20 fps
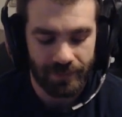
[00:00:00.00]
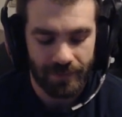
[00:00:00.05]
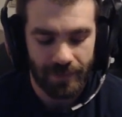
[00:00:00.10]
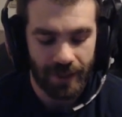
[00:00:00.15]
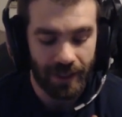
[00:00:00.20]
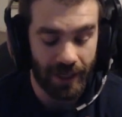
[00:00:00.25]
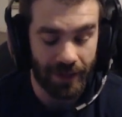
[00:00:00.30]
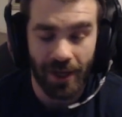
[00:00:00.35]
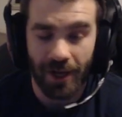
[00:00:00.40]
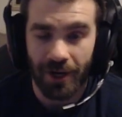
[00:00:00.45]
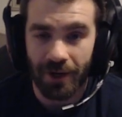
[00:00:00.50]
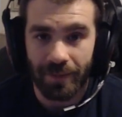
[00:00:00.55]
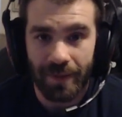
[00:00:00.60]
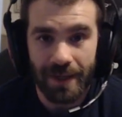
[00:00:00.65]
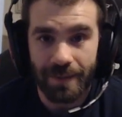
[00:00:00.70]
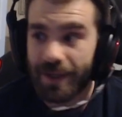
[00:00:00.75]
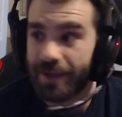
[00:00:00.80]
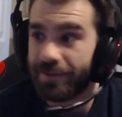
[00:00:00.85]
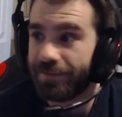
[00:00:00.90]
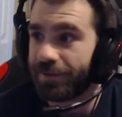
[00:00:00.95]
And that'll
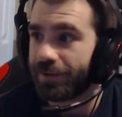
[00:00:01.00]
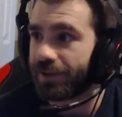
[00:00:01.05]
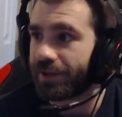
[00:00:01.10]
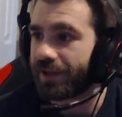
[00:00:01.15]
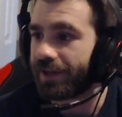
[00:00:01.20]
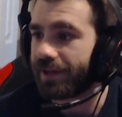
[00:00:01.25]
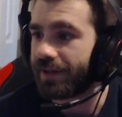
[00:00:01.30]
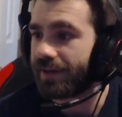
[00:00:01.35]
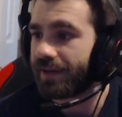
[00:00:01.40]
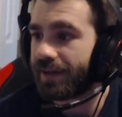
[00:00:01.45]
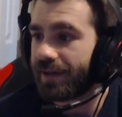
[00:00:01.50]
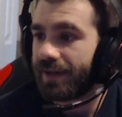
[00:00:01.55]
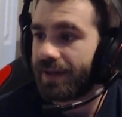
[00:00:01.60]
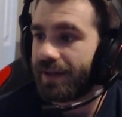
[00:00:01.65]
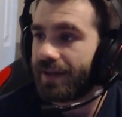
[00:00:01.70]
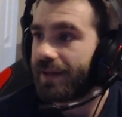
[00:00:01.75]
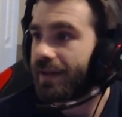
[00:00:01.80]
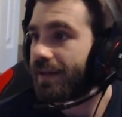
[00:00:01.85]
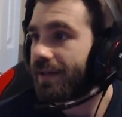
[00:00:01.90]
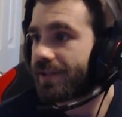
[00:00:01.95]
make me feel good.
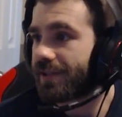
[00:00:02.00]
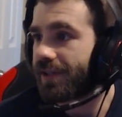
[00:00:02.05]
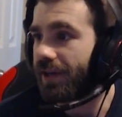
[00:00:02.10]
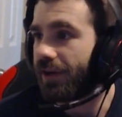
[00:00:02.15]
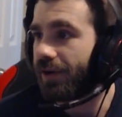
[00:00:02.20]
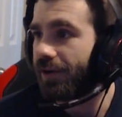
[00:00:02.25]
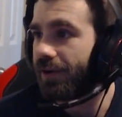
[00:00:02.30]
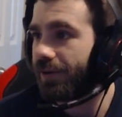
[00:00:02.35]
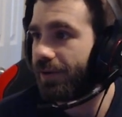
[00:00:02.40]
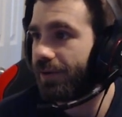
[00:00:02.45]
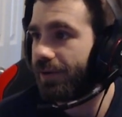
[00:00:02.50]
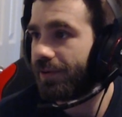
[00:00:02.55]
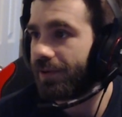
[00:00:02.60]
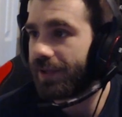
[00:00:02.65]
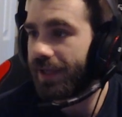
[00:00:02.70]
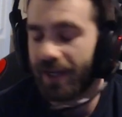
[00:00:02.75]
So